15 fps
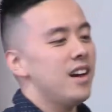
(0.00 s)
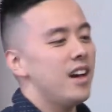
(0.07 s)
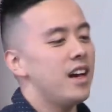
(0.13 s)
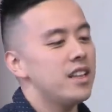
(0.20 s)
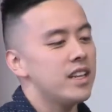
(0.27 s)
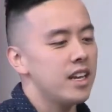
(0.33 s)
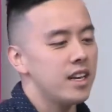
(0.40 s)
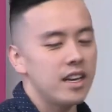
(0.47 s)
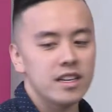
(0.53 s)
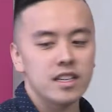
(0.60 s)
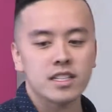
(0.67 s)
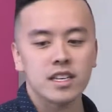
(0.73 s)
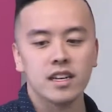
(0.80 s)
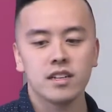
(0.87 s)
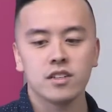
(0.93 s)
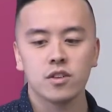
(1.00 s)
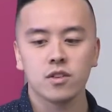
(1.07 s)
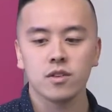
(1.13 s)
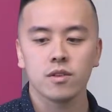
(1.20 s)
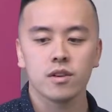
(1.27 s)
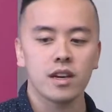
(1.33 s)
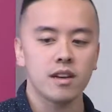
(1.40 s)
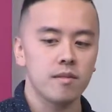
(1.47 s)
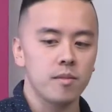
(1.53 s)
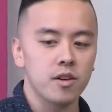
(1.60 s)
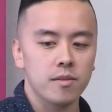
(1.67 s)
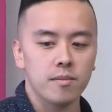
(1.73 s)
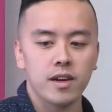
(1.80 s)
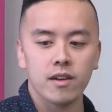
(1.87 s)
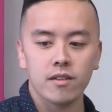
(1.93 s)
And then I decided to kind of
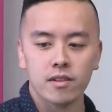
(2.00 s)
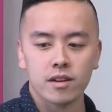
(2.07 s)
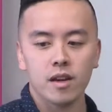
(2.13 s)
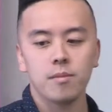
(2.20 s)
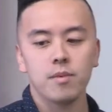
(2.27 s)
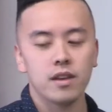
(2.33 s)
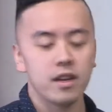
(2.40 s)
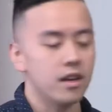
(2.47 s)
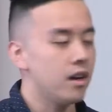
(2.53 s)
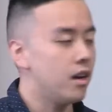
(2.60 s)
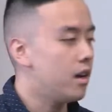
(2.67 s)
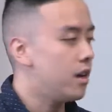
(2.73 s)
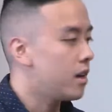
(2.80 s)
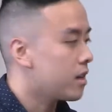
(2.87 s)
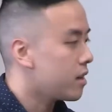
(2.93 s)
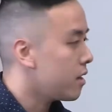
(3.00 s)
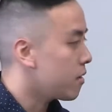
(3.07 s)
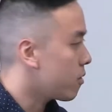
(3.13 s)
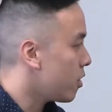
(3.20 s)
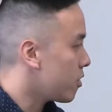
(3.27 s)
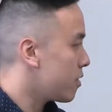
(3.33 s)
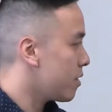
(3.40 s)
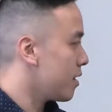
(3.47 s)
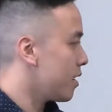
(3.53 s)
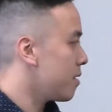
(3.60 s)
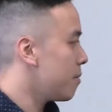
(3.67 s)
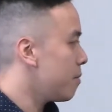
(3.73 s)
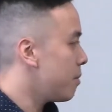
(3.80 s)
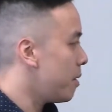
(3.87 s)
build my own company called Growthly.